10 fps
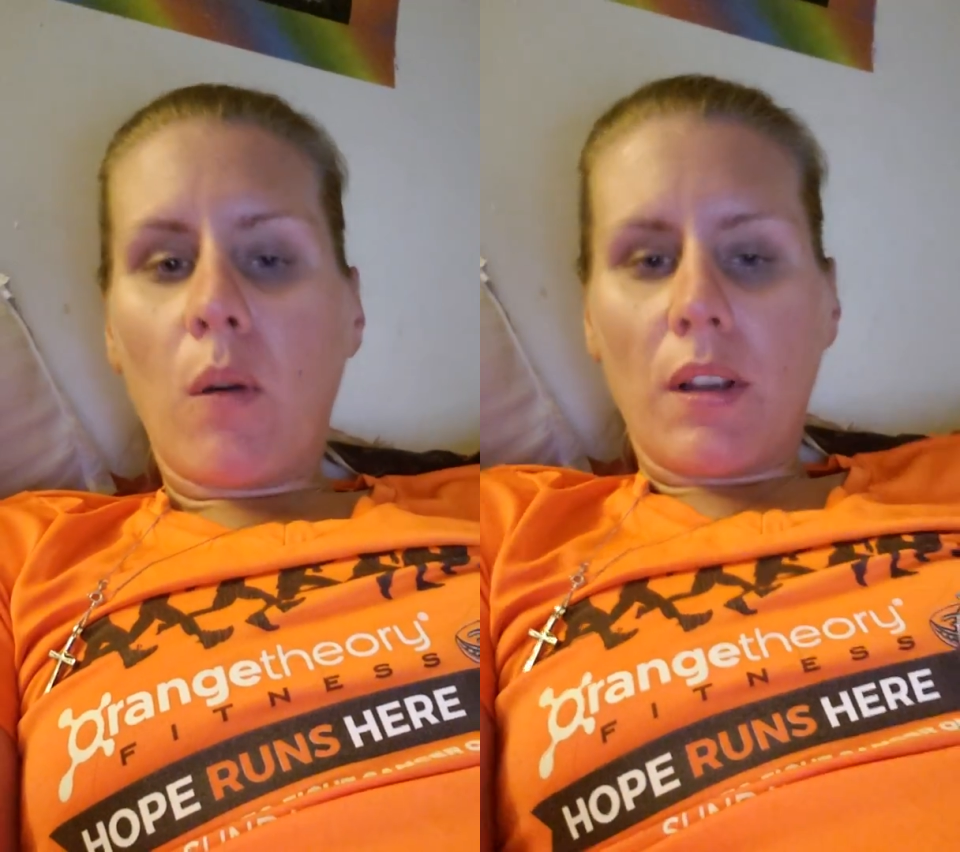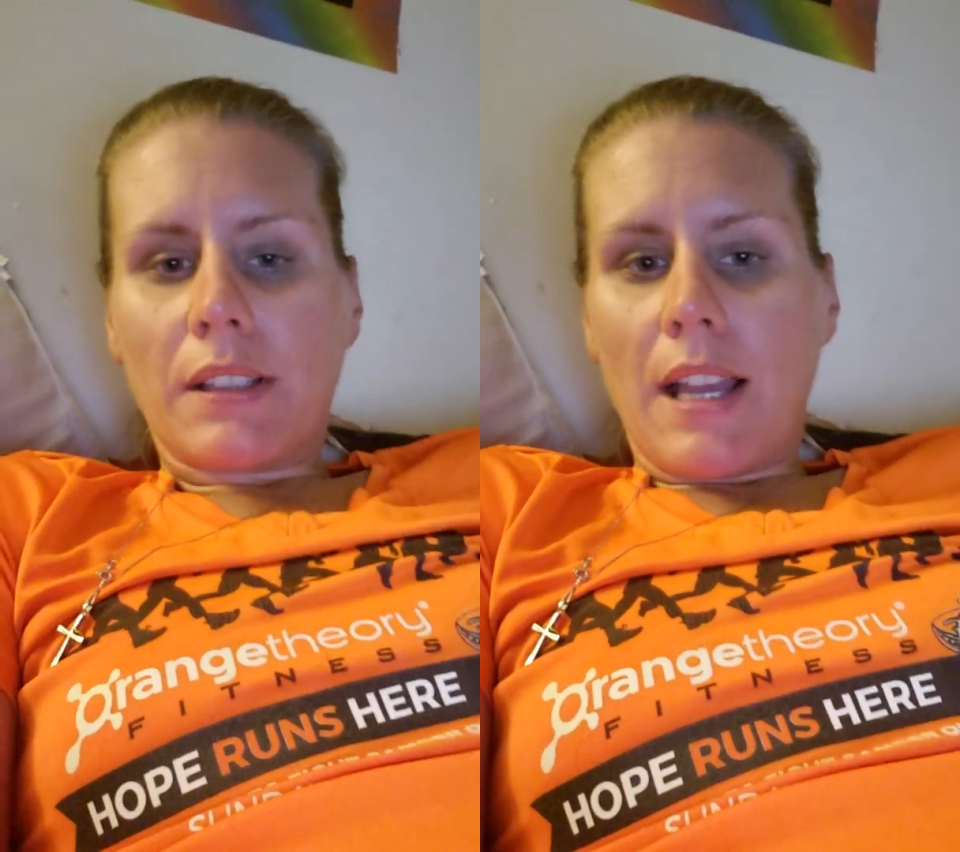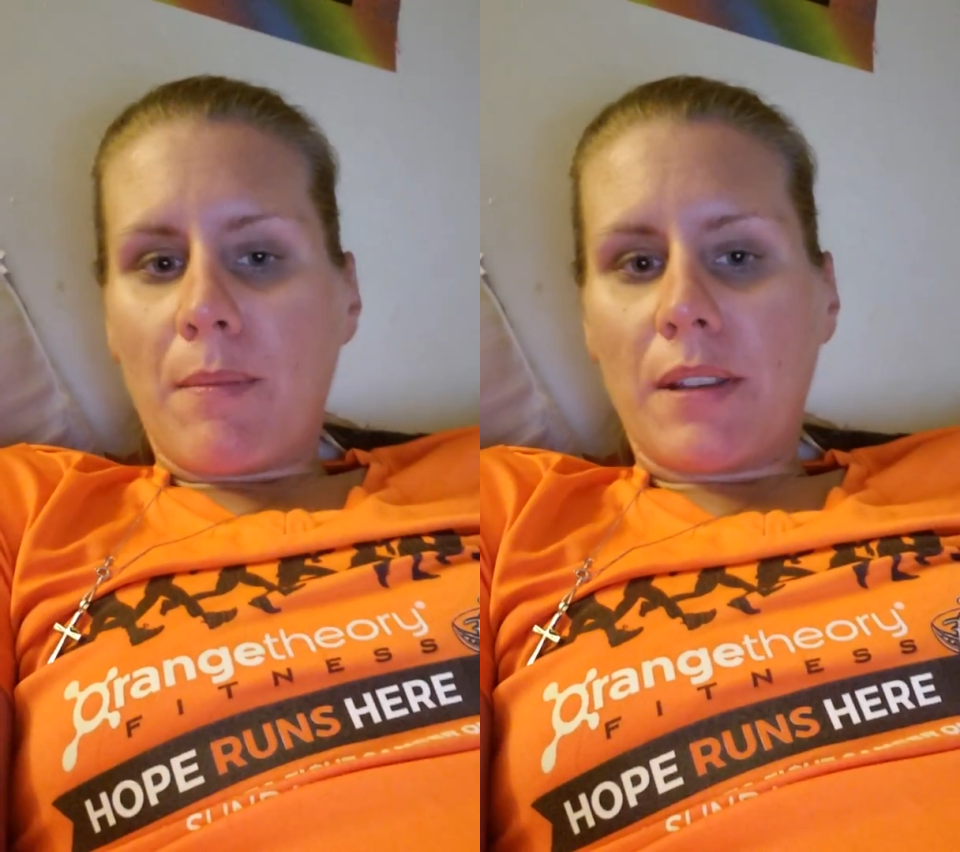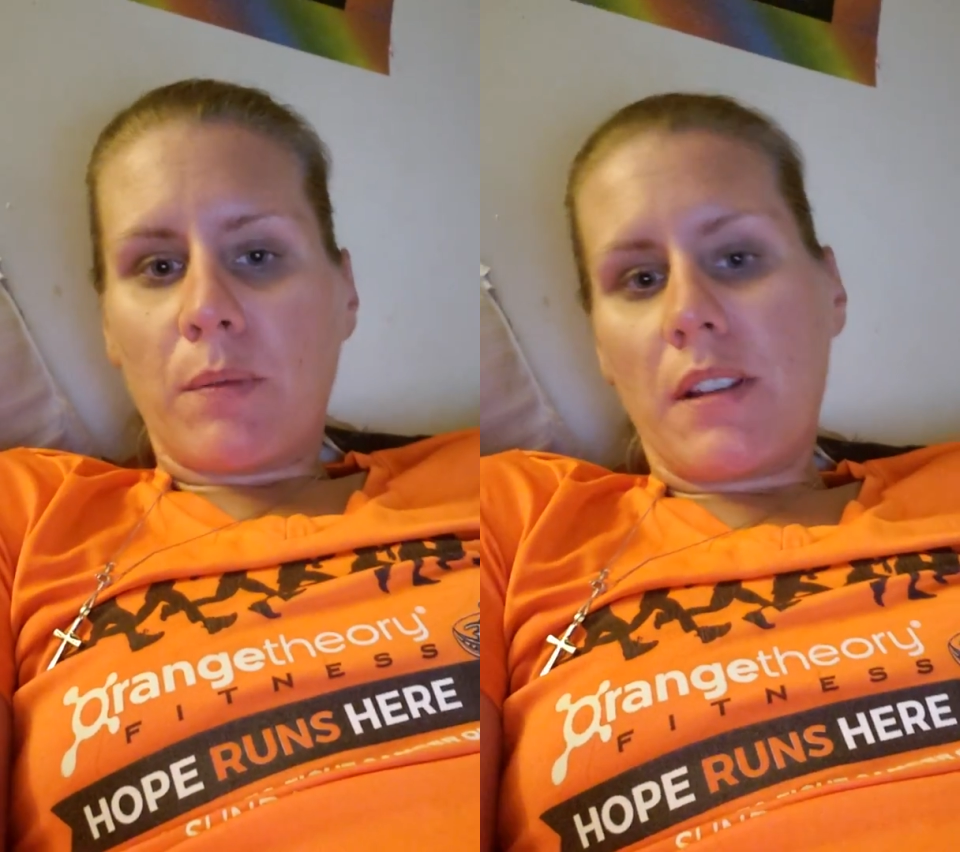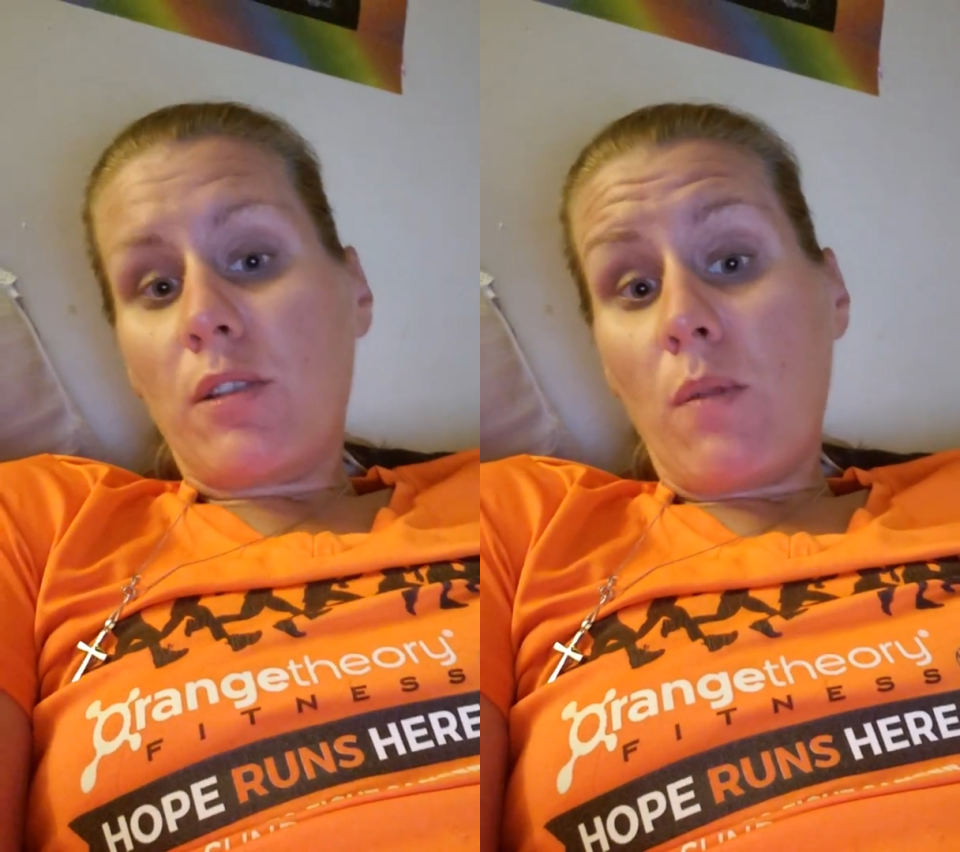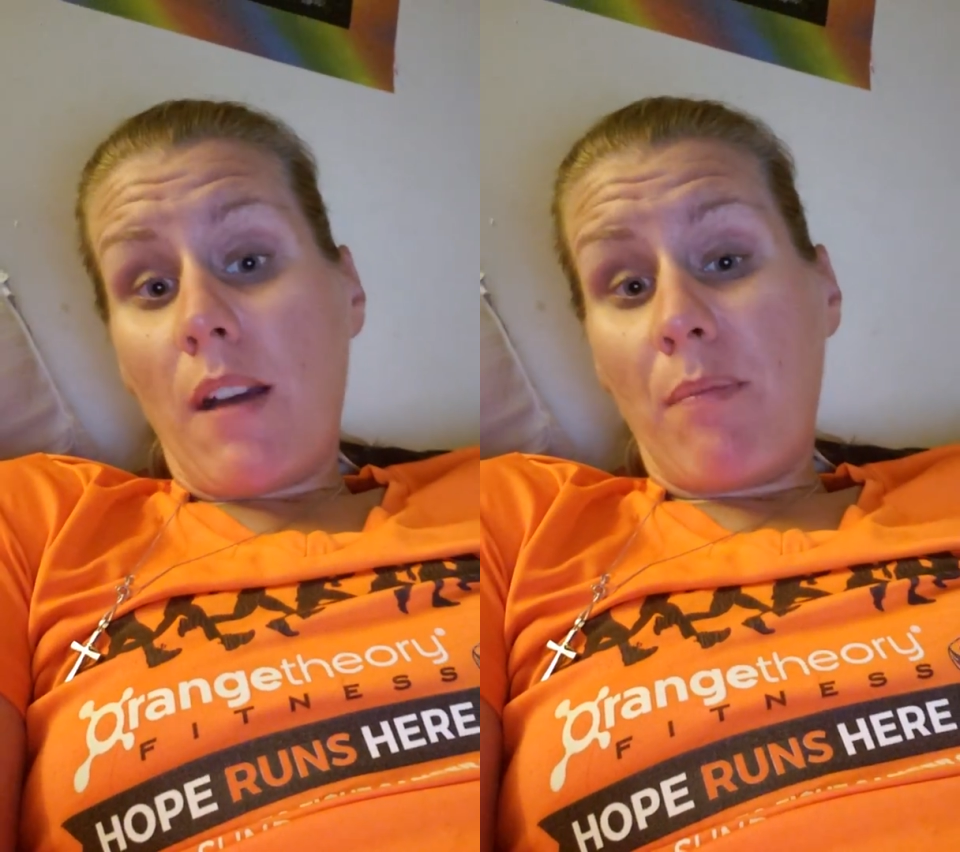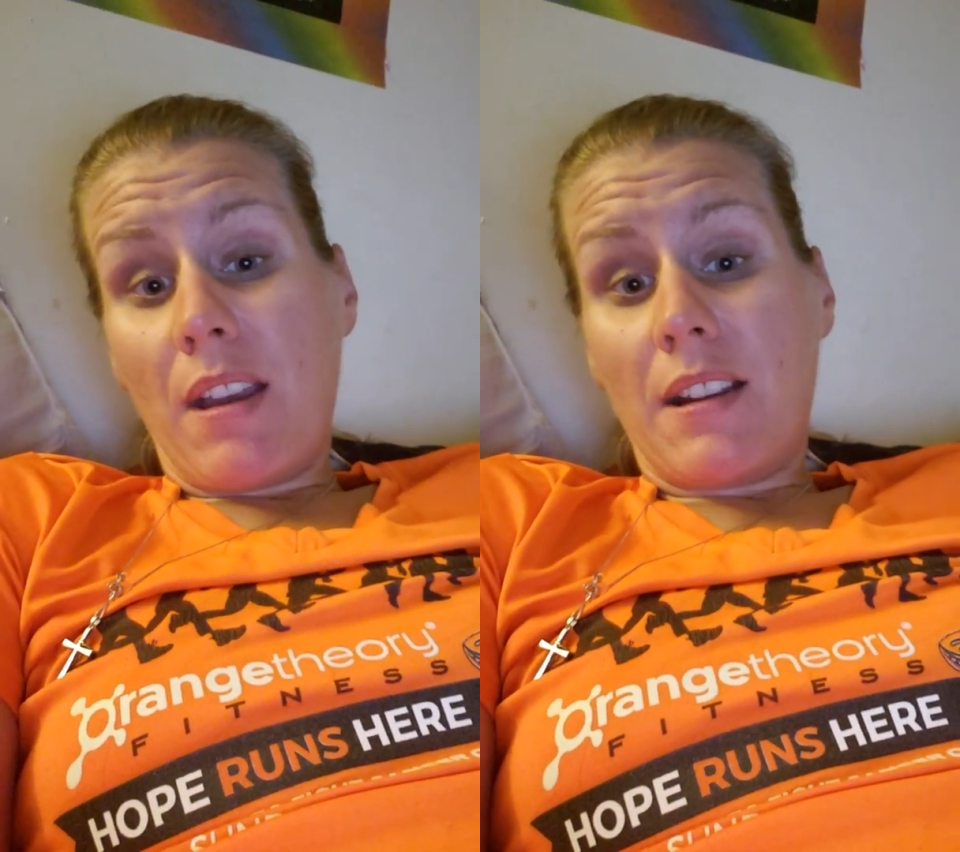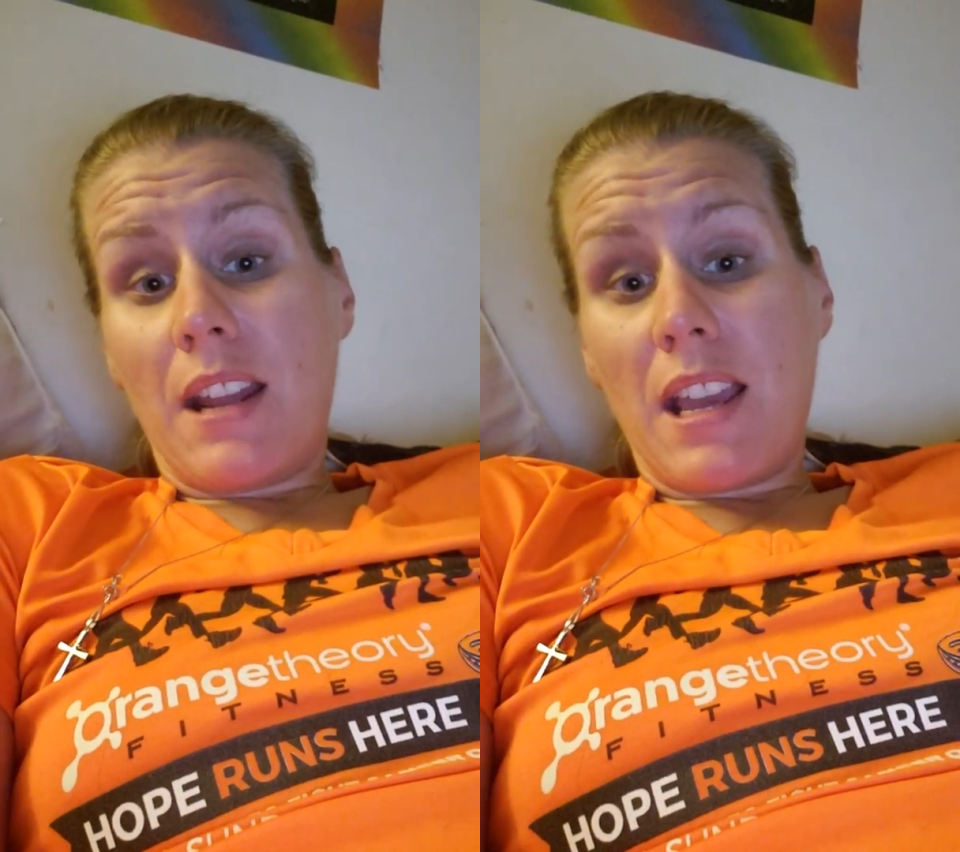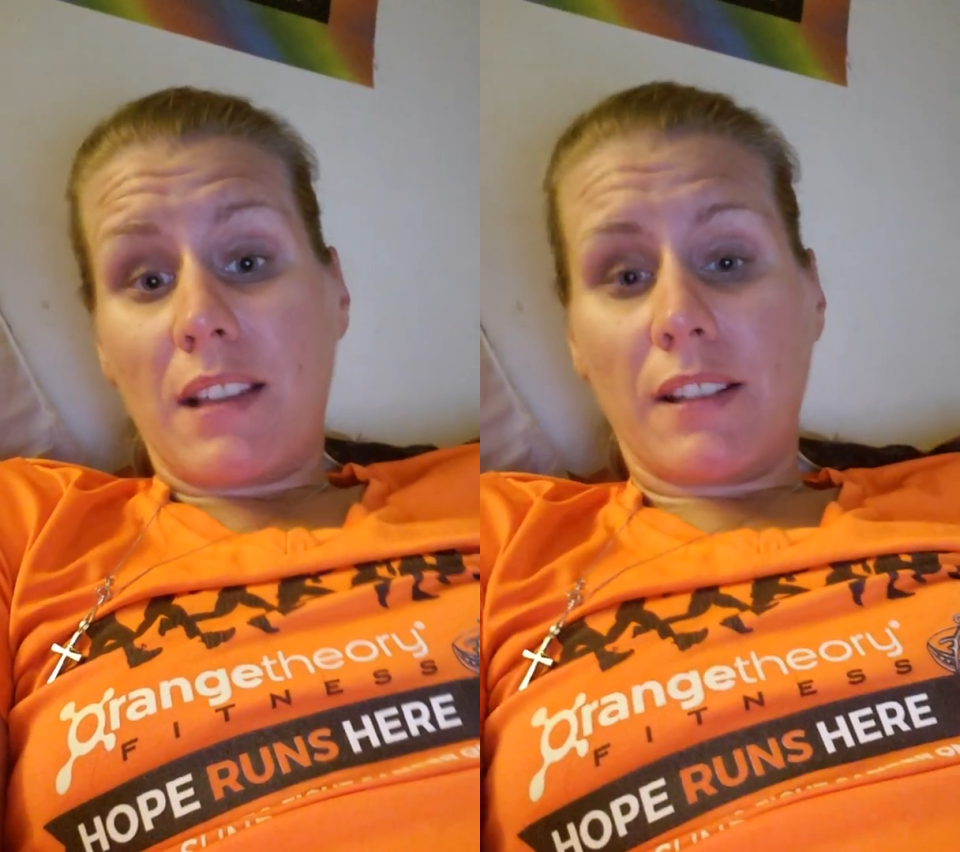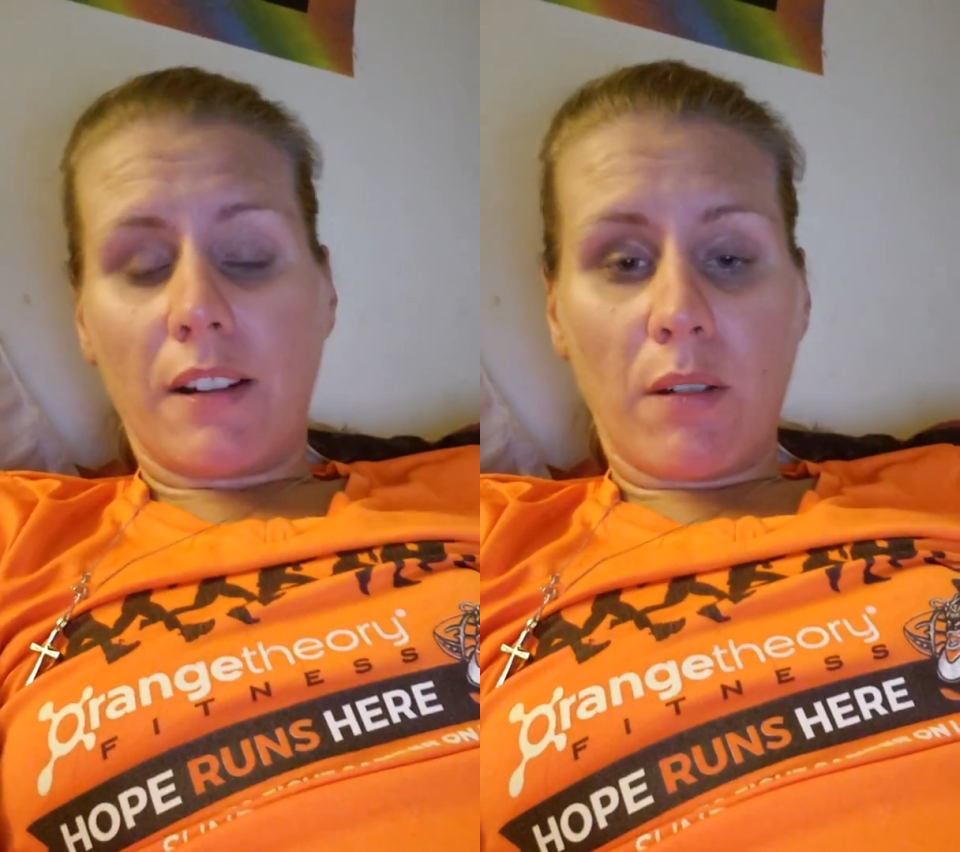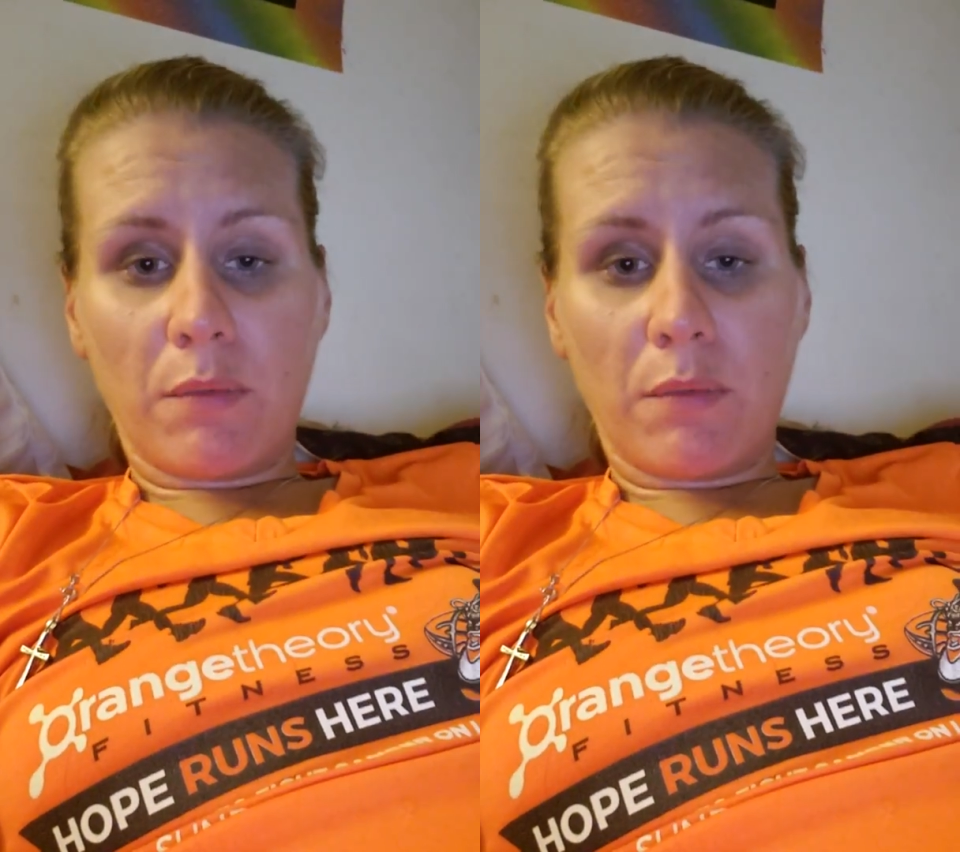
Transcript: Us Lymies, we do have bad days.